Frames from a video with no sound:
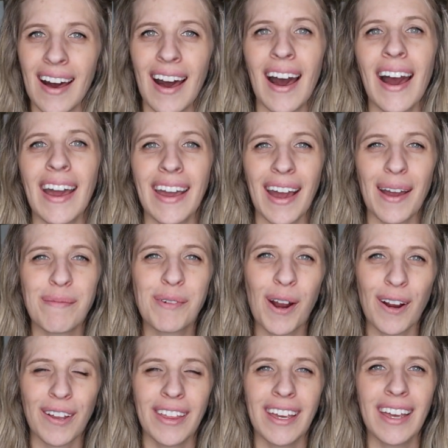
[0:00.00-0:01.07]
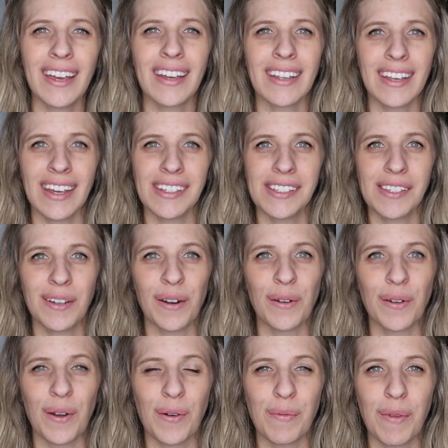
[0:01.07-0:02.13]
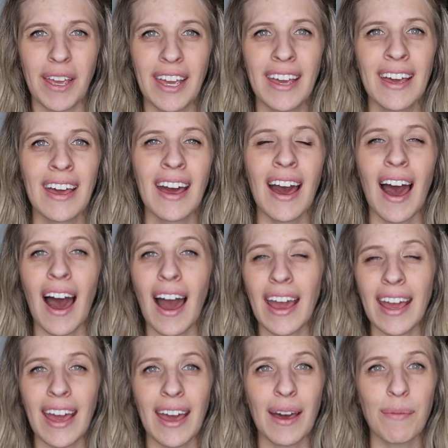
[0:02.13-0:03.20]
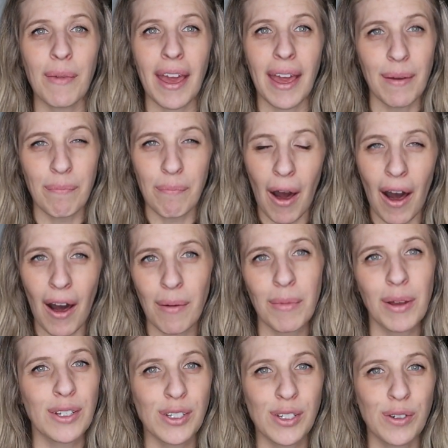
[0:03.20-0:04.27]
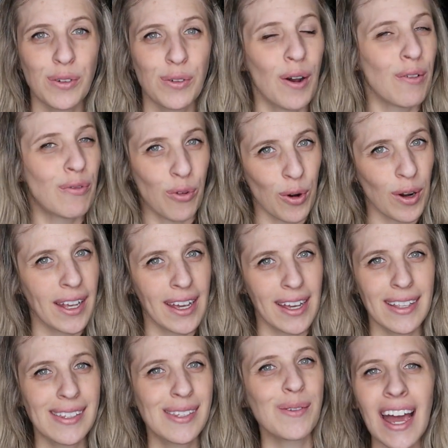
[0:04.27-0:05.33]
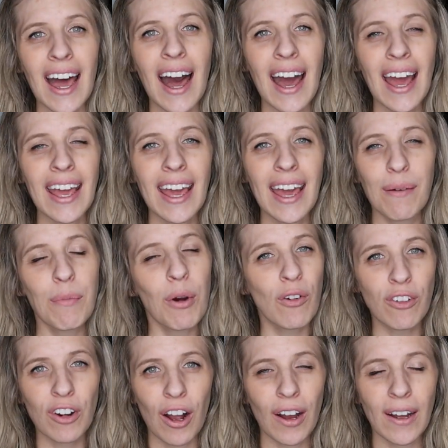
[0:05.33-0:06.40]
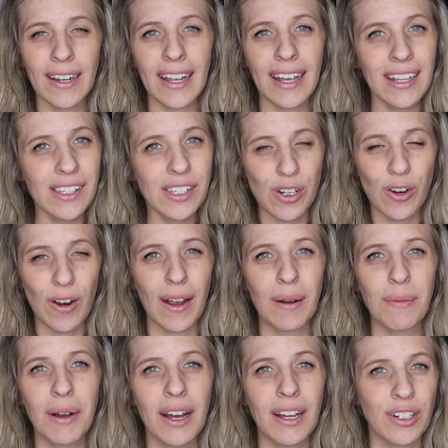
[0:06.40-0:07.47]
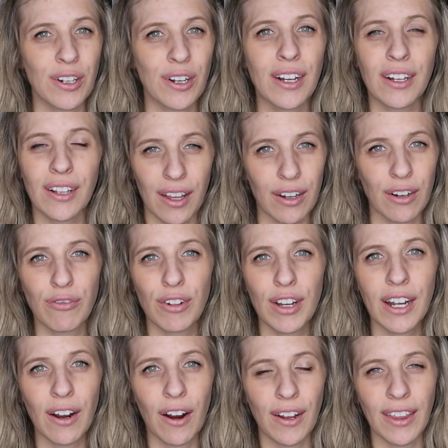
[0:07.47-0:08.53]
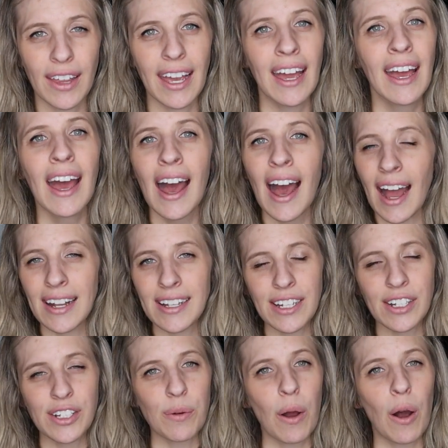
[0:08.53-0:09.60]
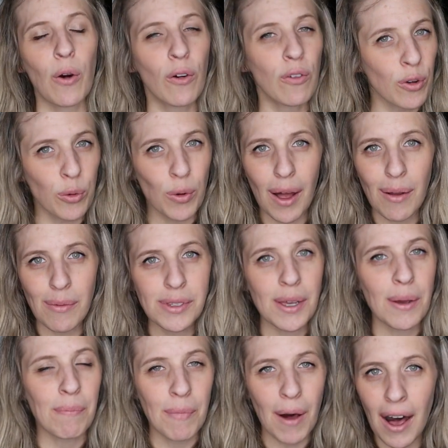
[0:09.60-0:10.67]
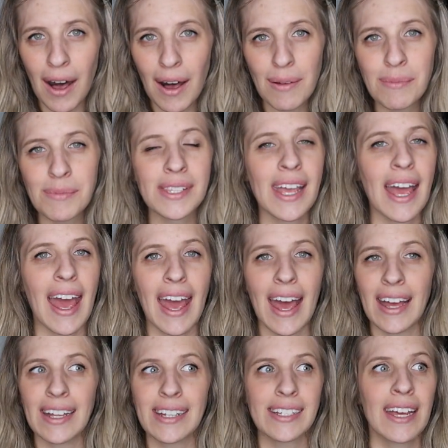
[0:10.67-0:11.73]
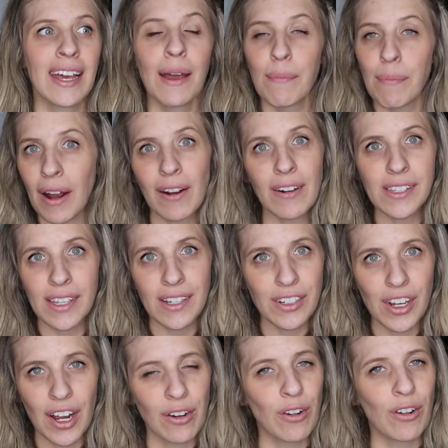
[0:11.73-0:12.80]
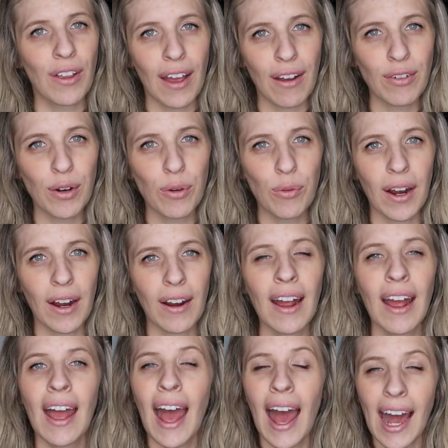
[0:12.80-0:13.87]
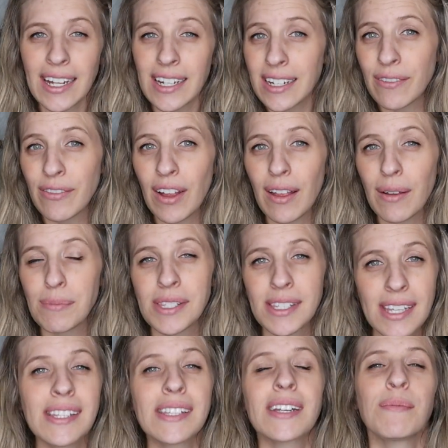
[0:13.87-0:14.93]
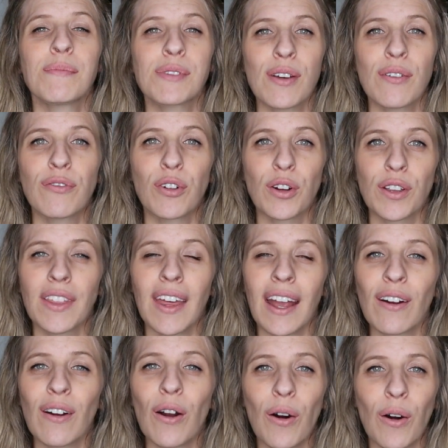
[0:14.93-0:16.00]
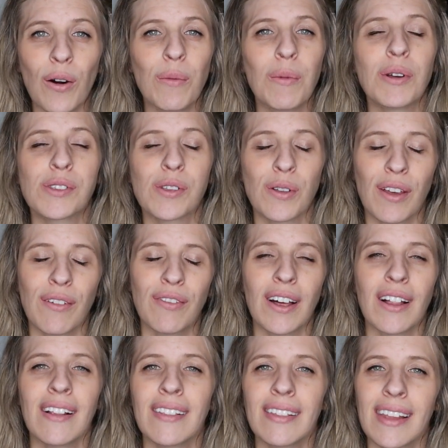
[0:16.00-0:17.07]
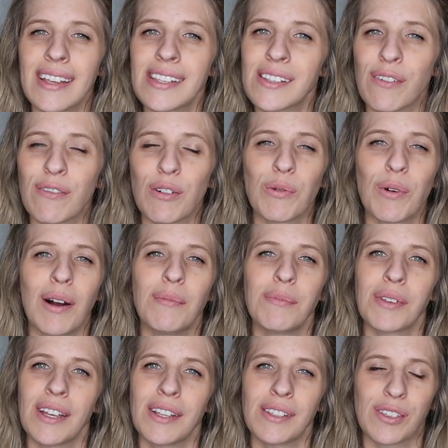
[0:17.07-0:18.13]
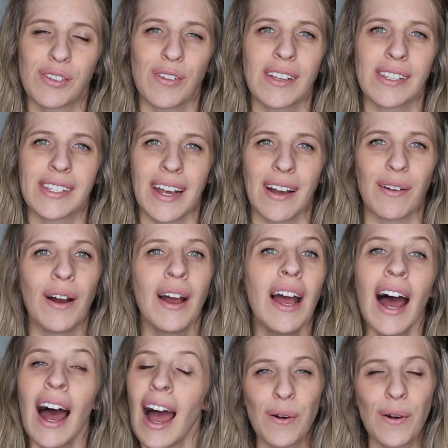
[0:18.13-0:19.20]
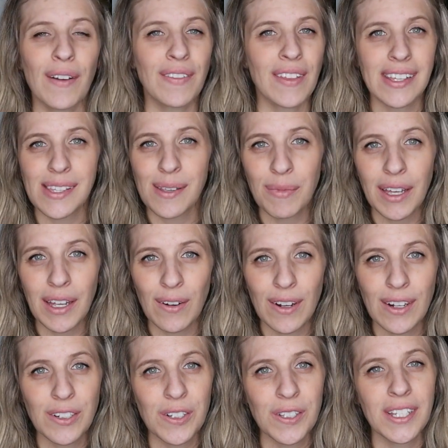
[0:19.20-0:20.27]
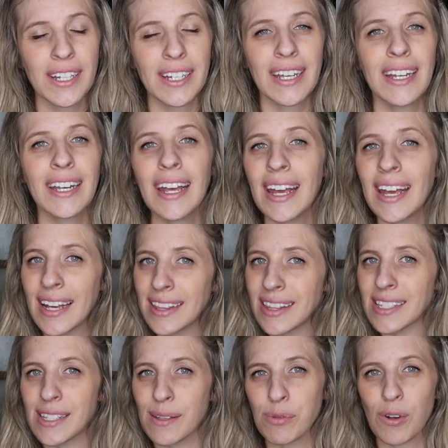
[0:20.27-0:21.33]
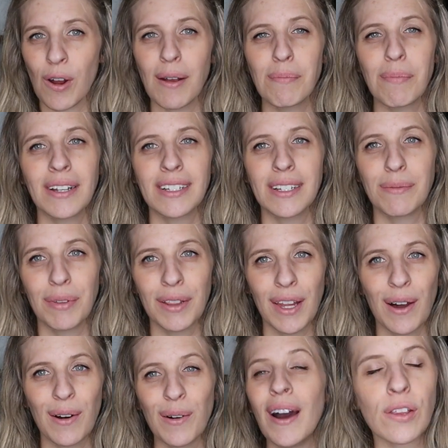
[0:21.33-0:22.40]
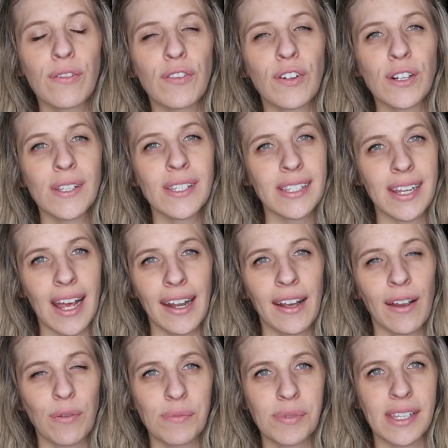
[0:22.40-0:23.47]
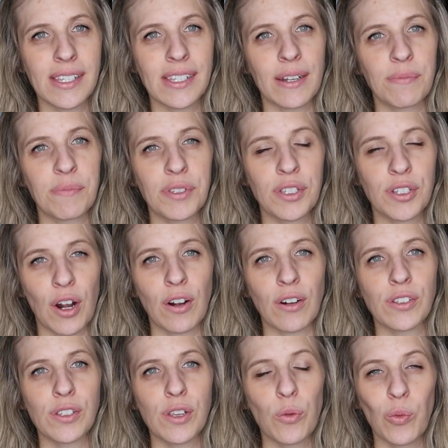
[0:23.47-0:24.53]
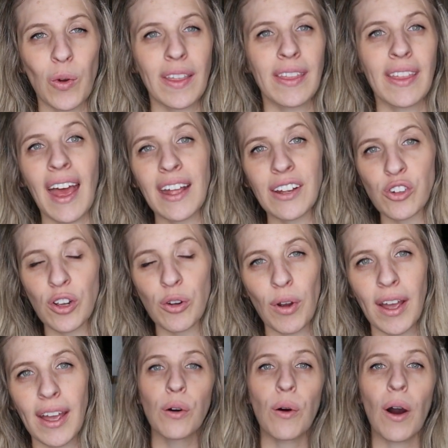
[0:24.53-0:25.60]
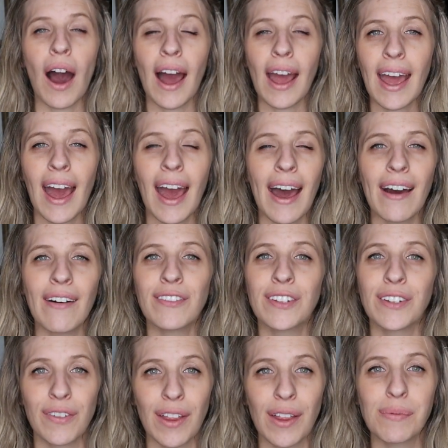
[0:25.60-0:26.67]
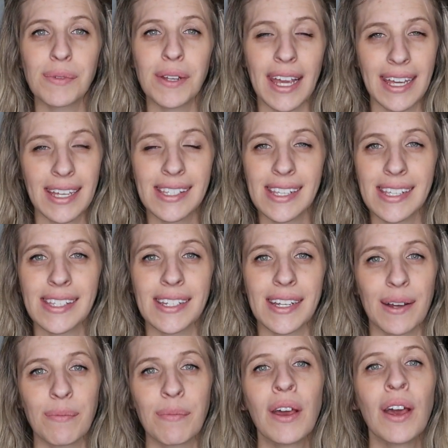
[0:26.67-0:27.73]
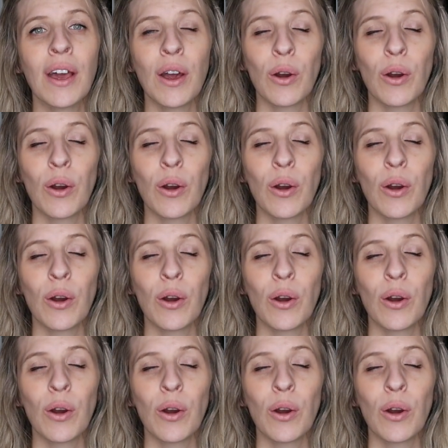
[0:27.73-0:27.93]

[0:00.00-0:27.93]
Hi, I'm Carly. In case you don't know me, I am a mom to 4 kids. And I am over on Instagram under Clutter-Free Carly. I teach overwhelmed moms and parents in general everywhere how to develop systems for their home so they feel less overwhelmed and stressed out. So if that's something you're interested in, hit the subscribe button below. So the first tidy home system starts with the entryway. So I have developed a system.